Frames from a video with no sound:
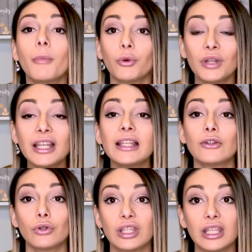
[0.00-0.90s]
but we need
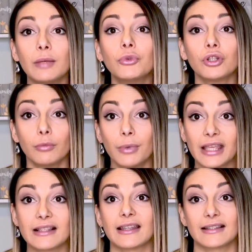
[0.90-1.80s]
to keep to the
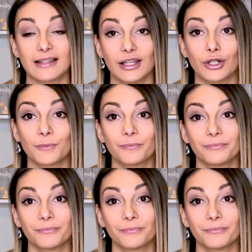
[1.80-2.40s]
basics here.